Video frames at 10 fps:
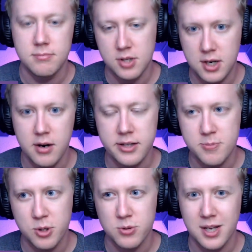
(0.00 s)
Za'Darius
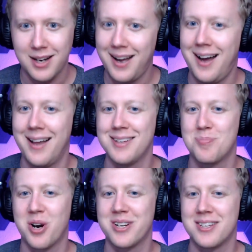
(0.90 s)
Smith was like, this
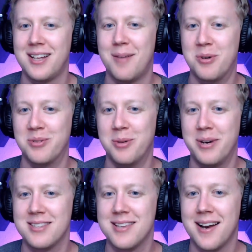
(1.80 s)
market's a lot more
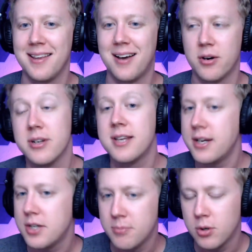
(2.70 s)
robust than I thought. Or his
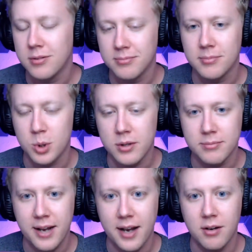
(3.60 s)
agent, more
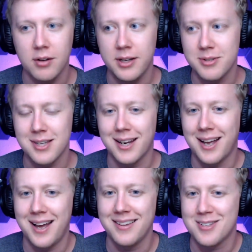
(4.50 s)
accurately, was like,
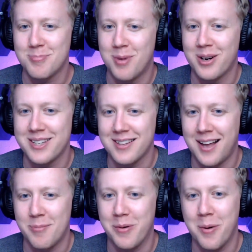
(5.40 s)
this market's a
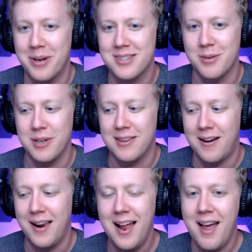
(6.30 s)
lot more robust than we
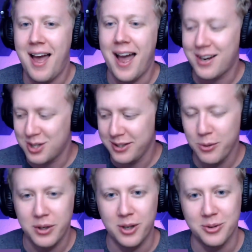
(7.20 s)
thought. Actually,
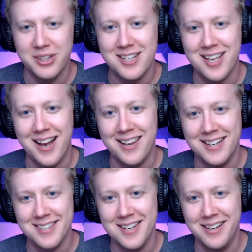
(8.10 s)
we'll only sign
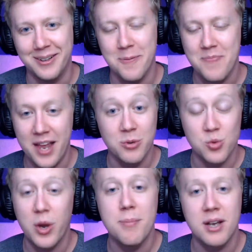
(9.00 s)
this deal. And it
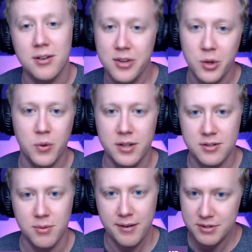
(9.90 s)
was way bigger than the one
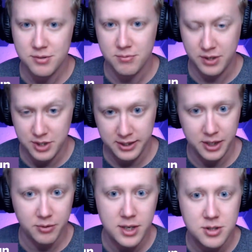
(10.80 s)
that the Ravens originally
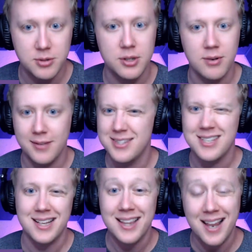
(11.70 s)
agreed to. And the Ravens
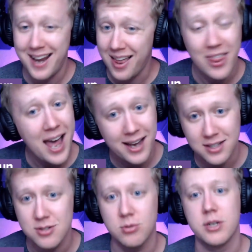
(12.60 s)
said, then now that
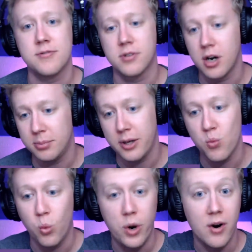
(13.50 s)
is too rich for our blood.
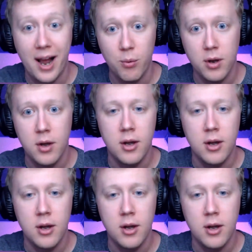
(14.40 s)
We're out.